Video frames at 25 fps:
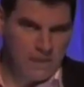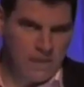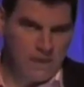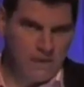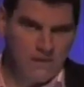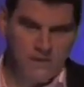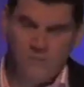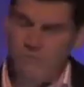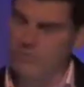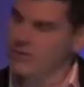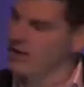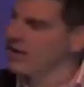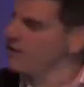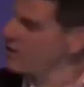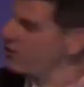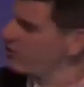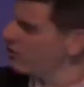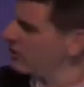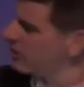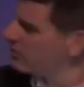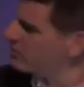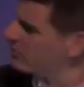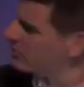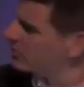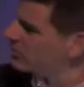The other
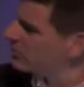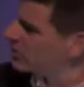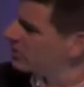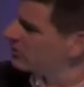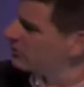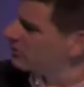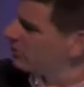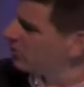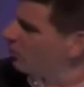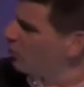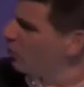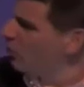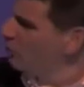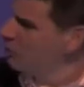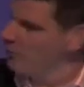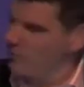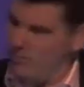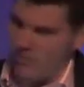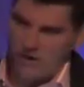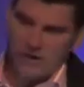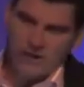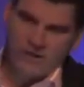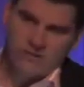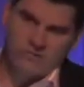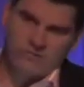thing that's more of a
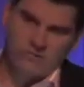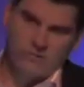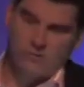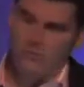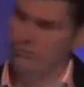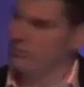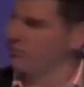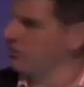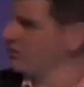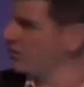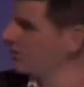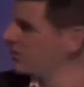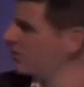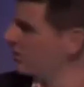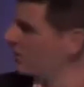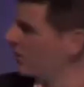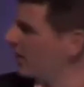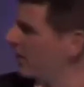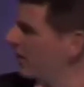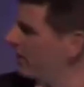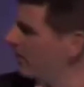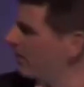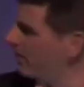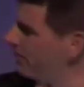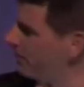breakthrough for us
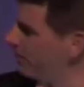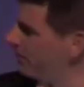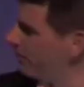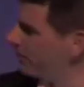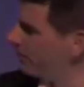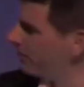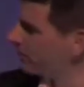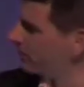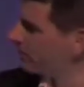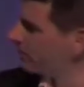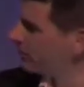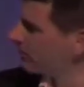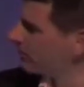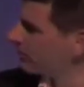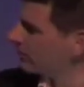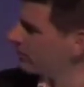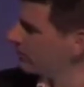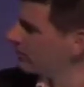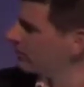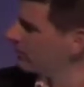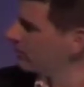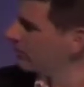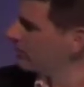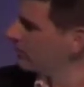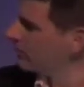over
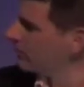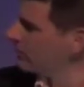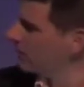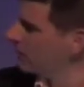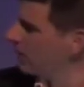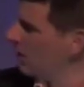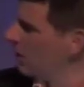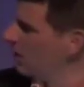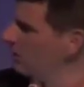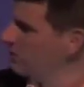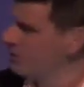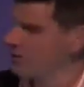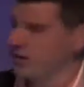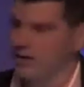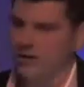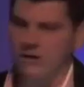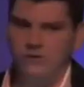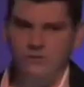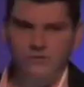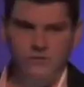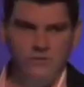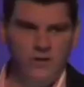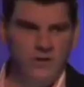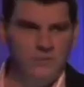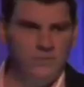the
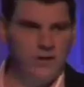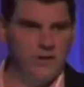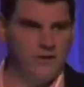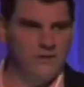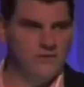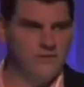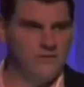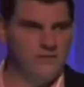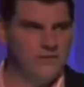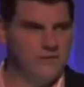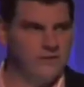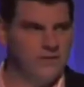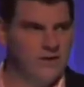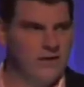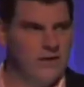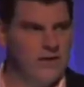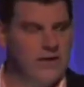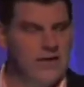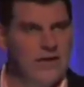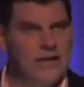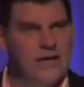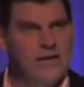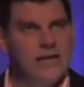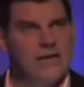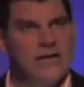last few months
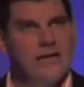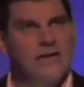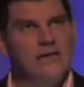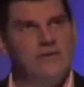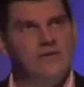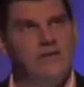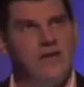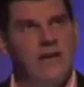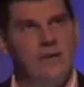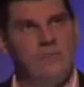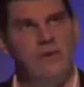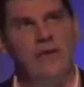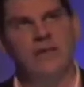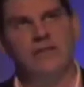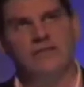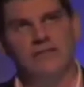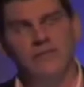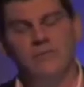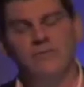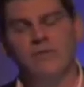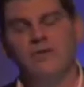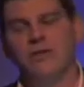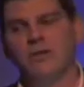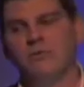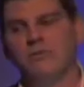is that it's
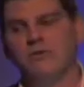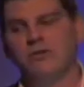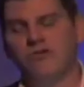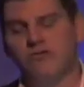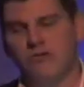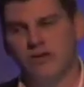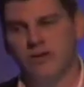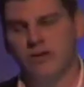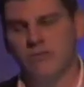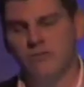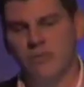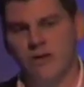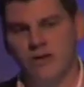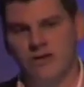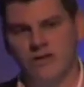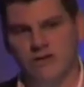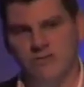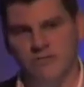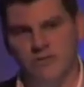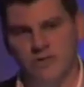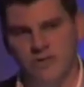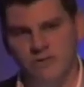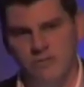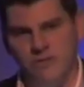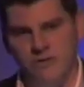something that was triggered by
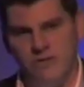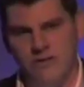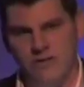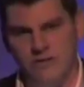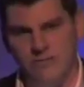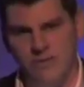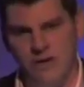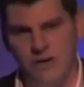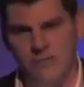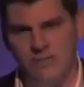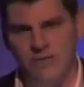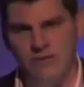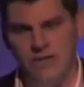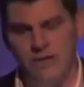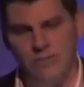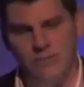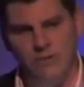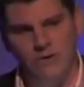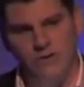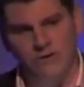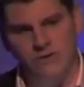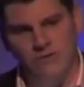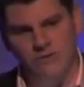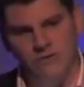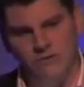some experience that we had with La
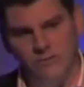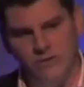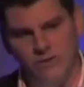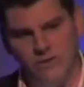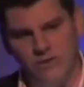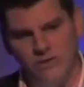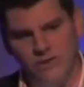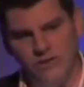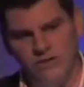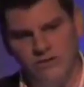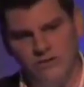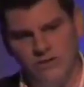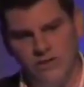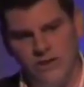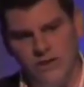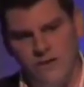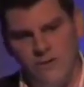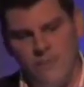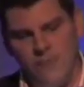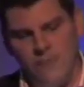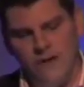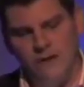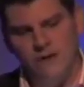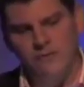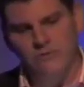Poste, which is
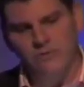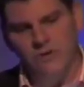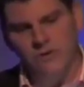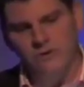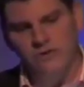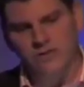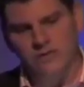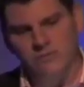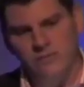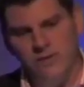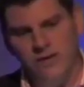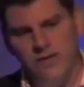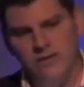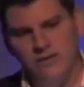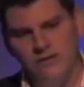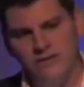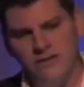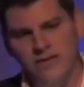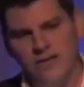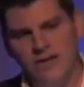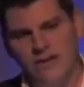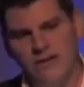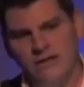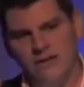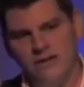you've got to make
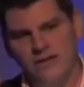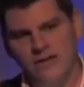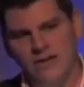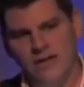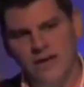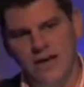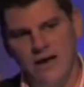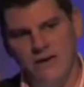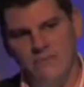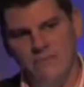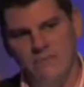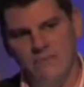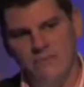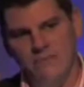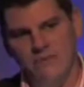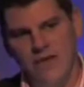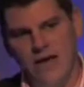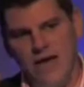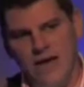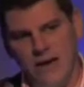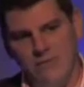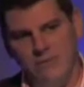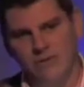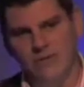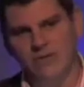the
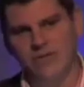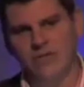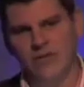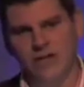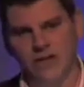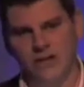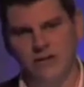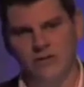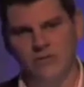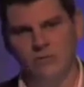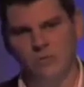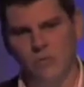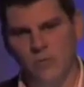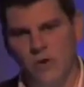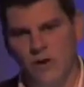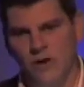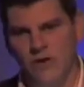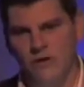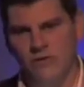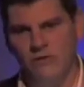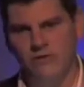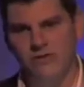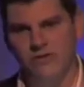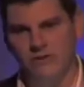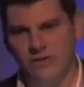habit change
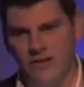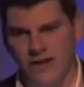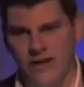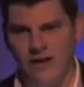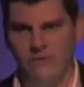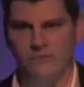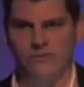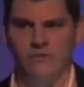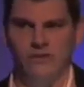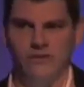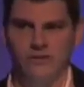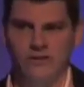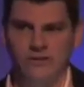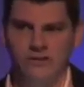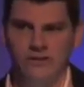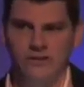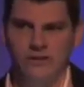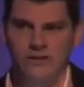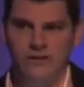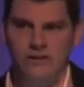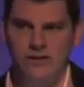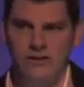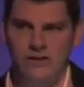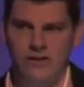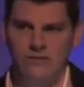worth the effort.
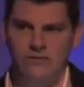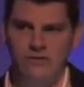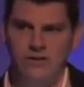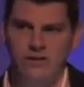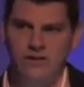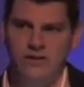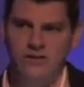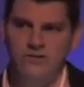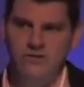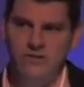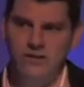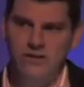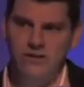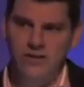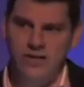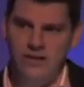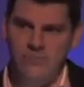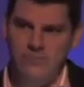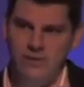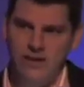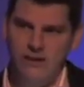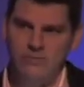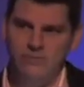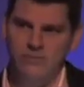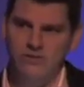If you're going to try and
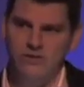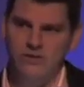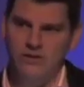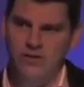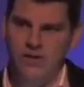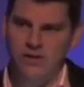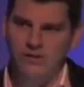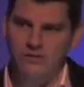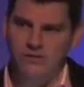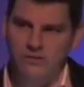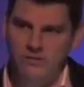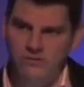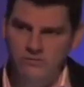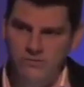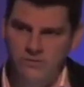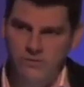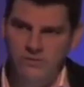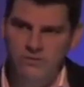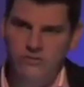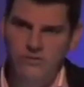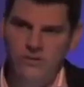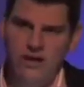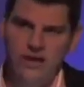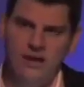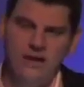get people to go
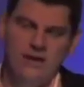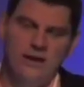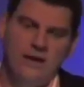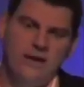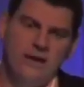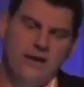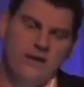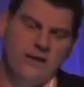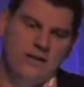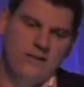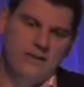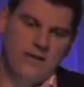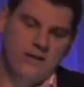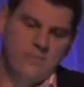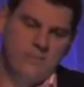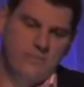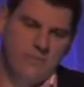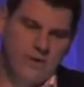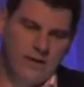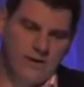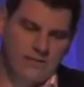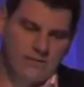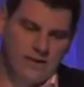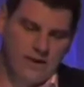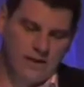through that
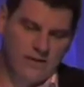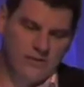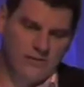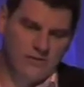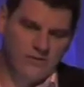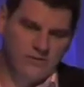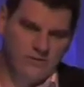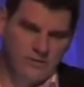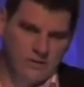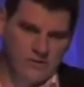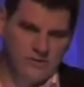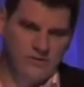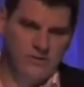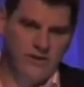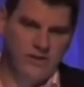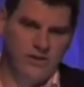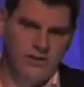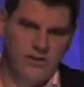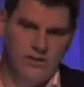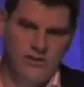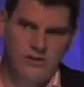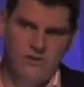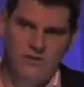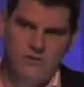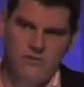bit around
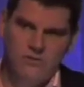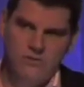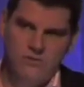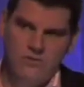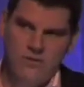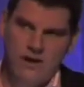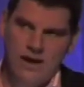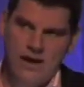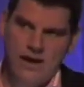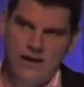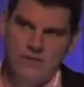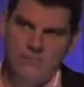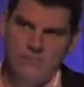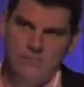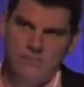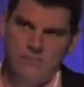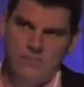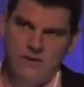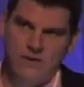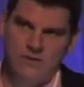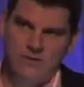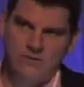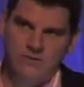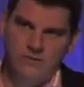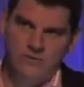trusting you
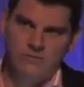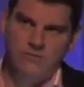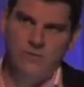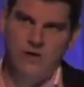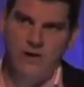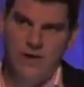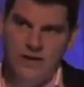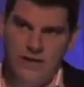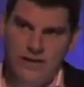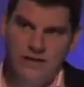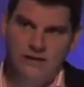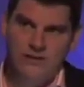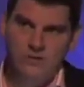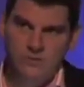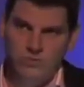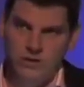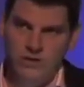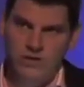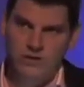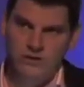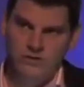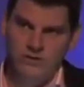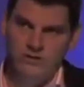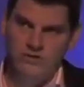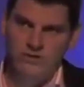and sort of buying into what
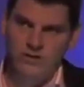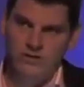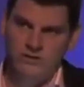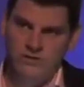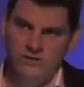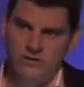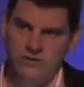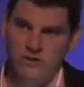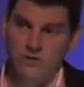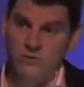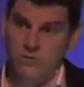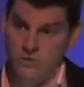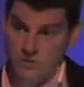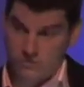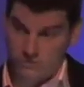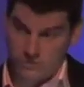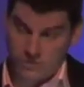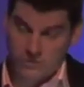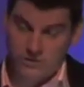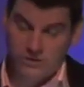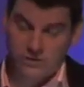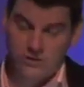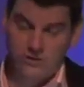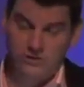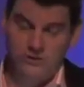it is you're trying to do with them
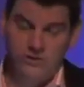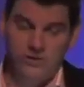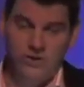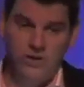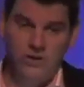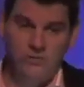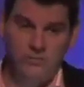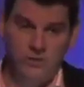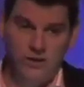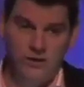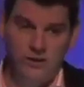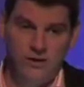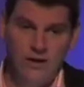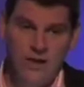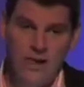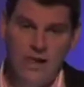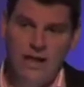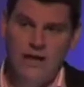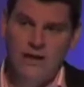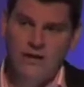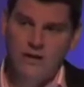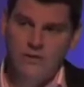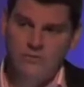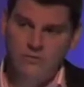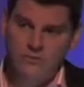as a consumer,
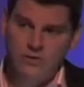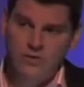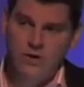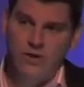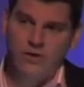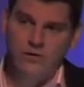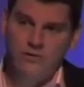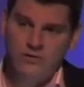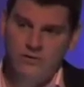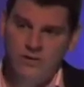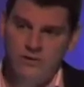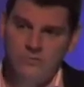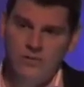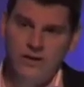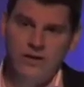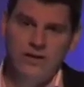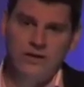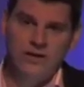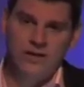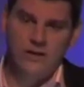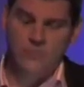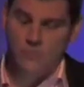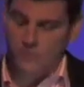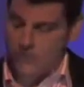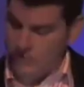you've got to
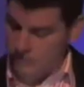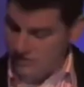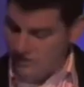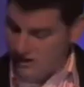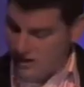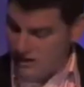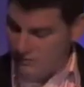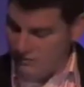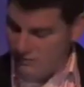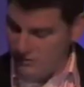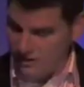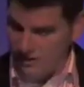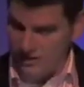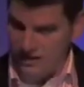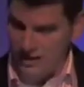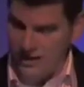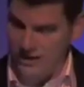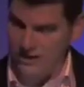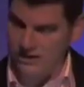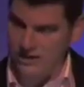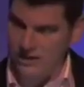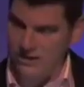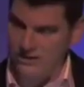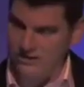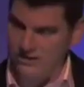make it worth the effort.
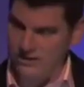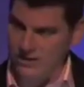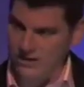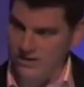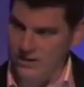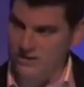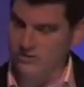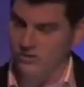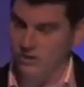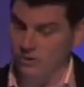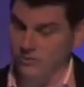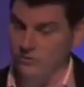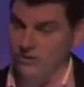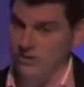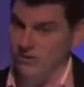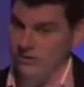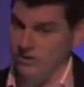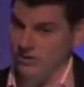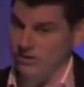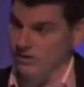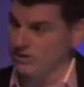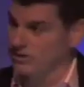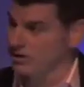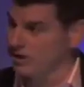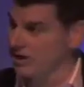And that's an obvious
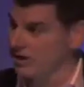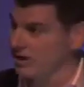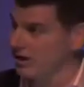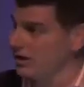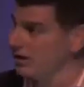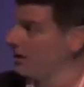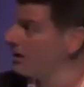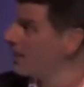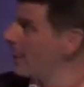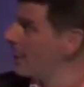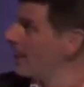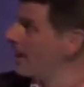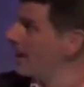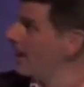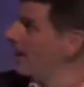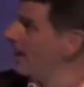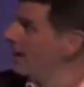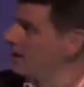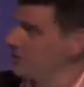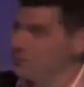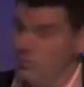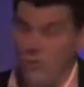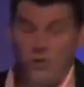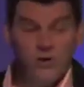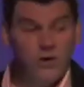thing to say.
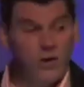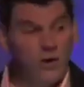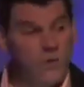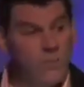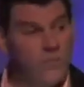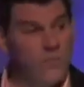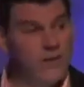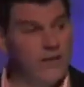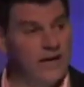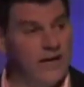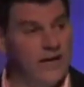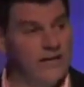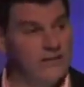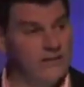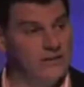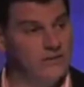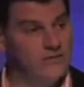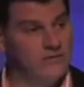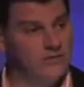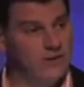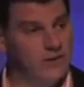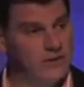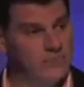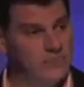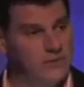It's more complicated
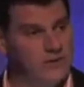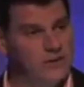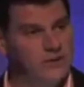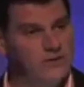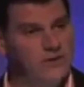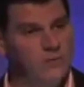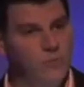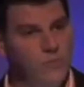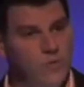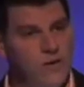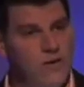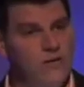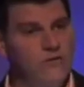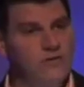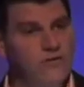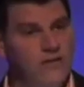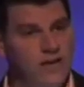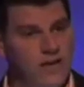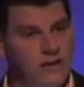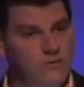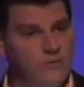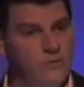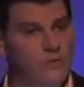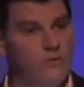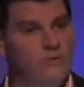for us because it's worth
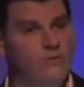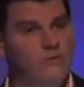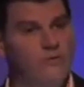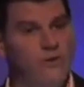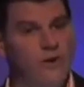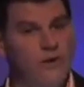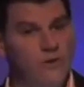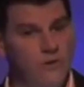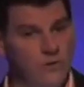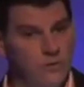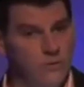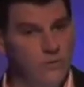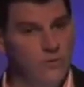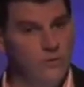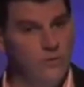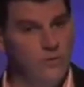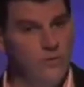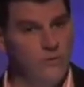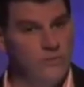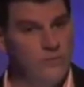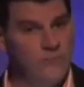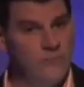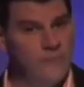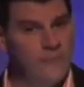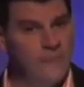the effort for who?
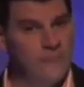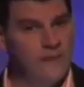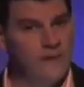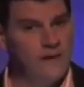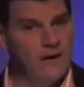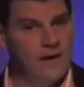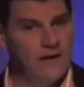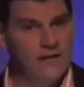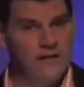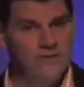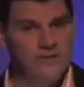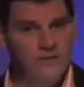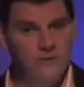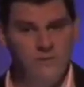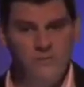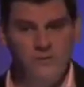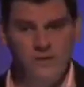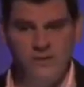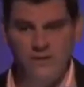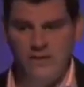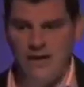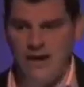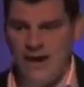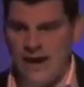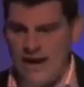And it's
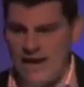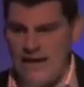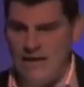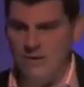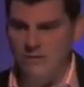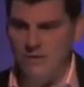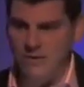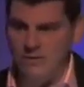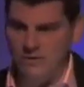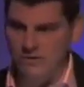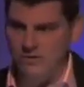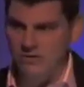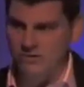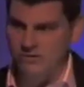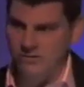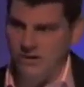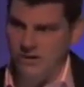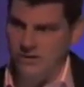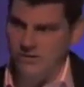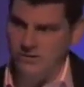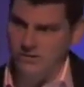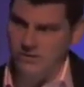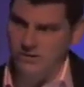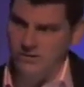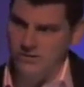something that anyone that's
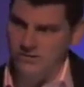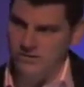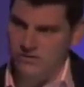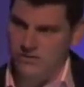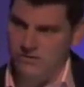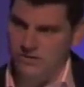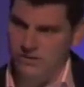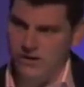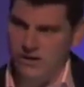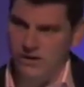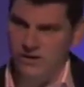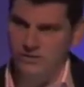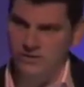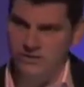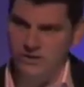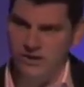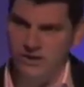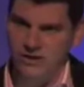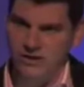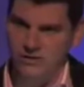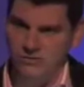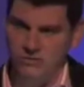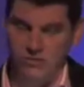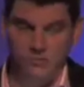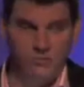tried to start
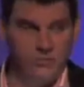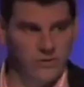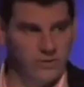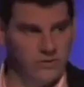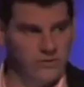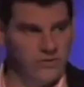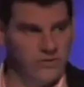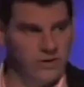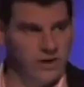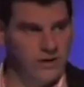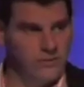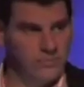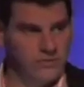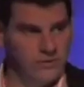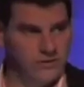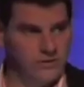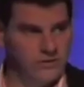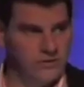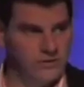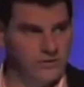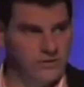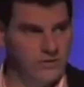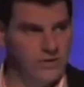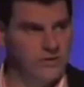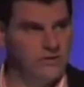a Dropbox type
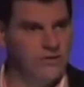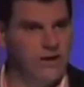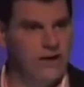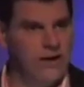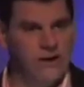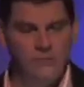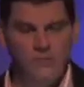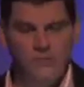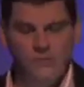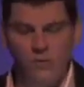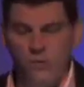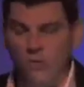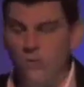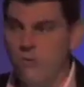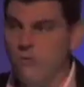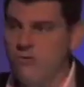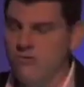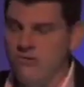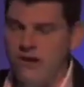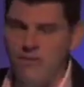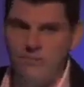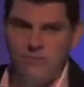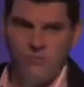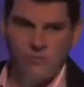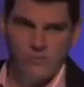business, we've all
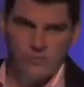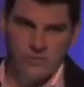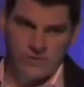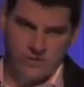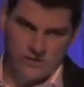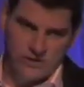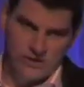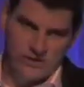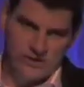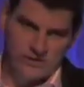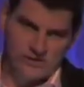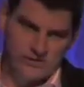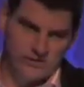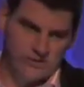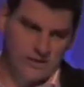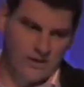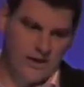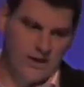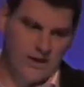grappled with this.